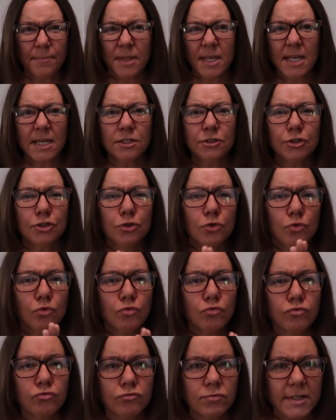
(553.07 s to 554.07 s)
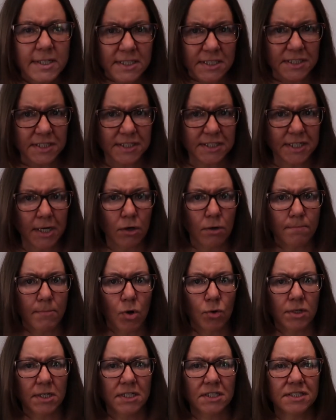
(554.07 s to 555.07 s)
into riddance
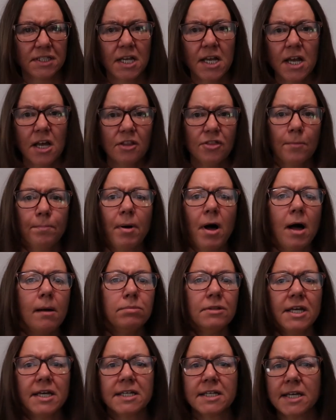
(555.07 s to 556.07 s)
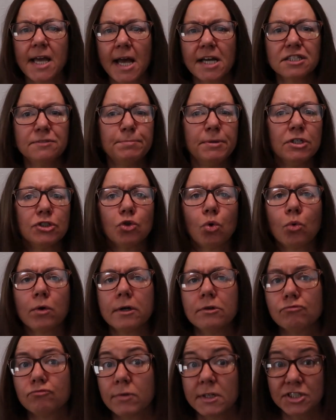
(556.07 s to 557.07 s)
ceremonies, the public
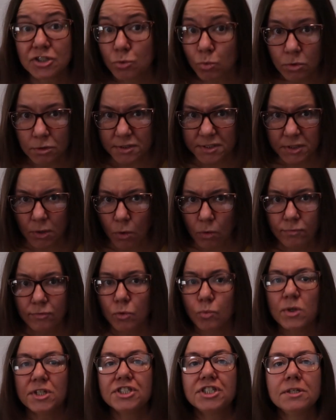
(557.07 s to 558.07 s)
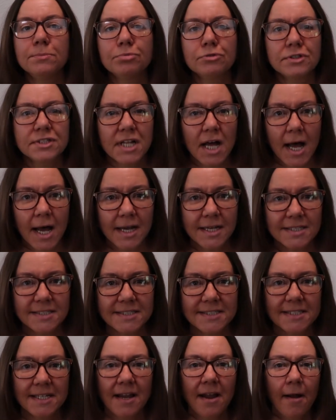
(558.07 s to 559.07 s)
expiatory rituals over which he
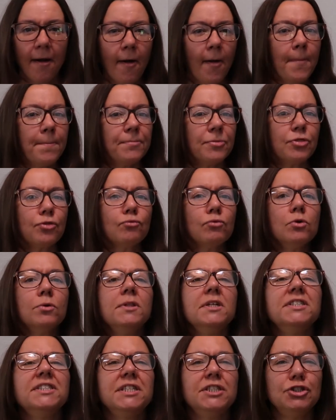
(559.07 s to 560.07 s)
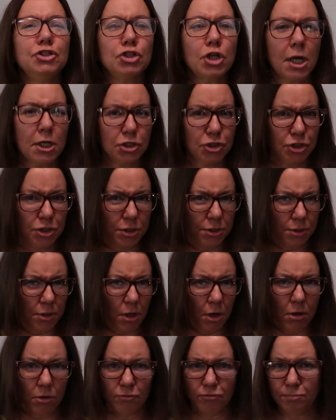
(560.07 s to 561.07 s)
presides. Through this
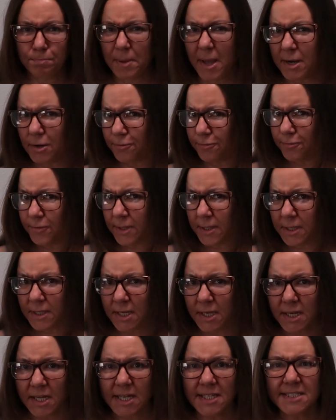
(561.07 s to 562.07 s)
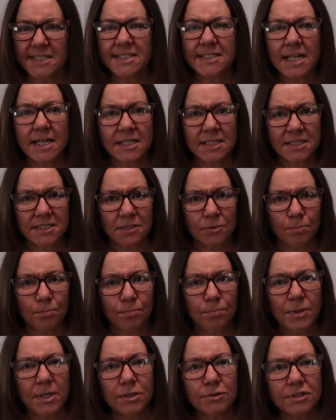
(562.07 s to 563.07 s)
injection of pedophilia and sadism,
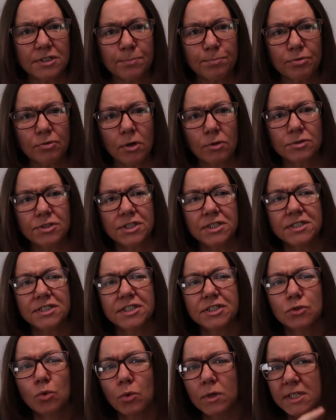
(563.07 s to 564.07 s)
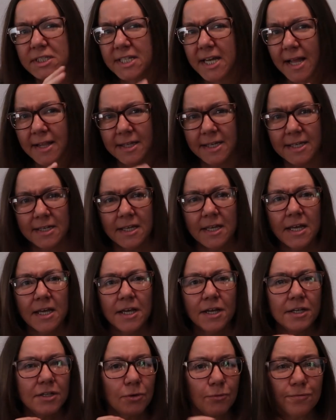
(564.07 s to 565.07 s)
Pearce approaches storytelling,
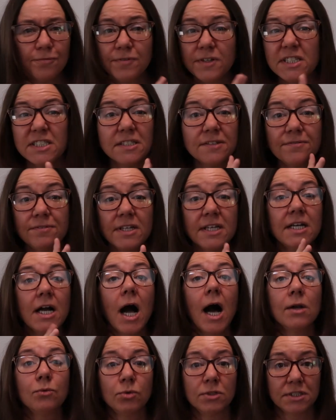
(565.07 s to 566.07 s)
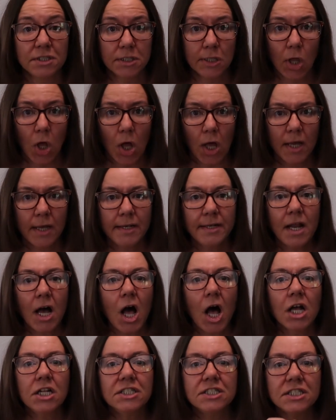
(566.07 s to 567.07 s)
vis-a-vis Godwin's law. An
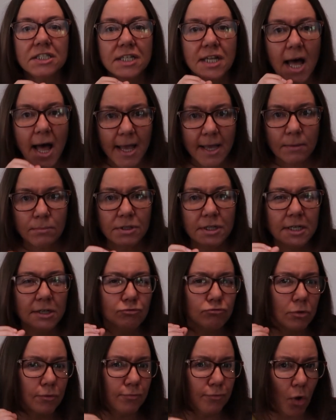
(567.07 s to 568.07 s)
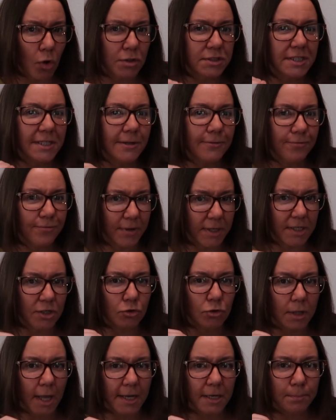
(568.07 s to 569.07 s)
undeniably revolting
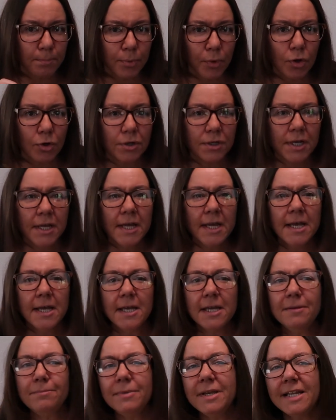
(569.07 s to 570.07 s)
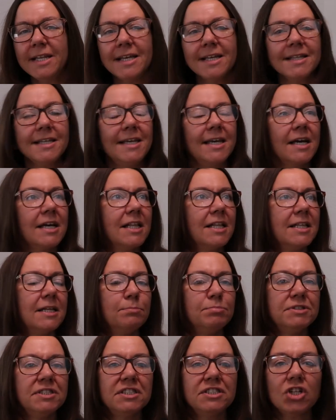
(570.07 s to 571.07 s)
figure like Bert immediately
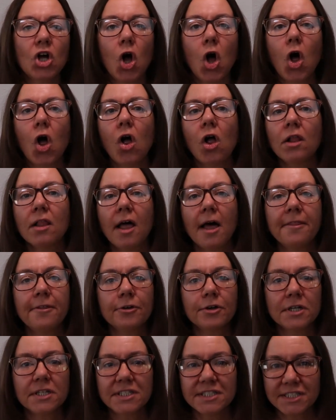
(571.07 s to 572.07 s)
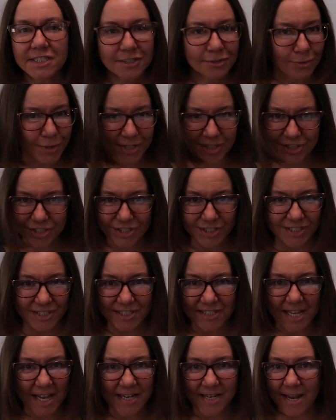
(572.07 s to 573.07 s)
eclipses all other
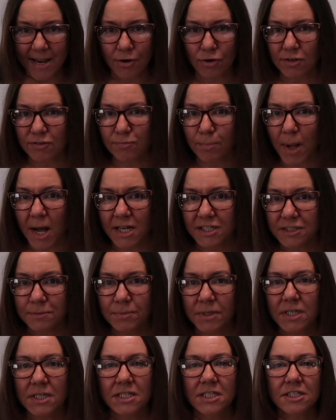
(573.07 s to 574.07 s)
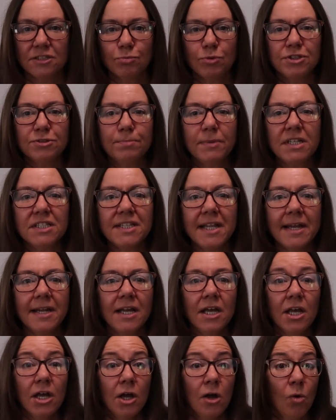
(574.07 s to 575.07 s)
considerations and narrative possibilities, which means
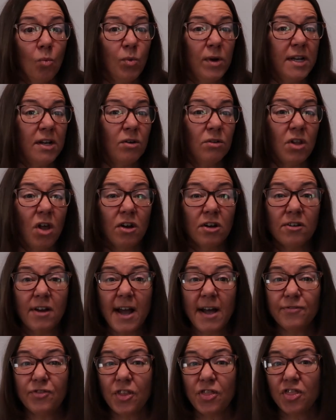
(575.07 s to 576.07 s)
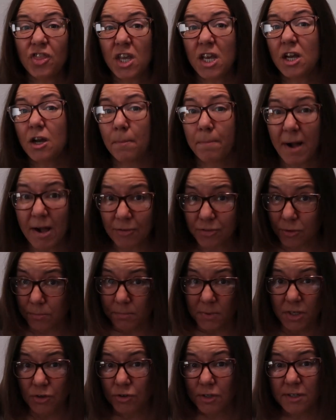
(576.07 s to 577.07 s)
that we no longer have to think about the
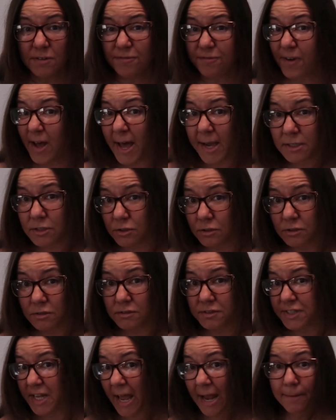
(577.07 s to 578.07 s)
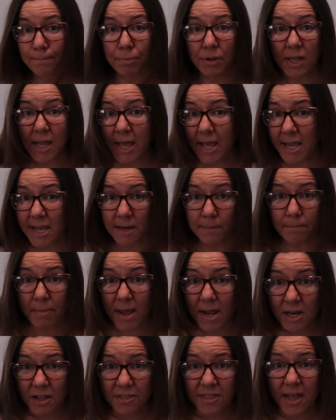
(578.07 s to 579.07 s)
myriad factors at play in
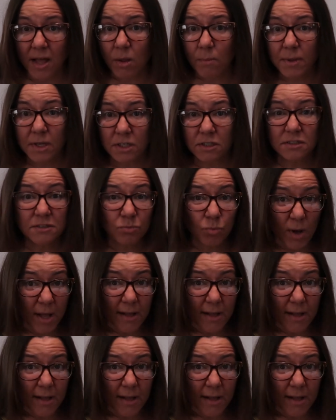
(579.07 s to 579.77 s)
Bannathel because,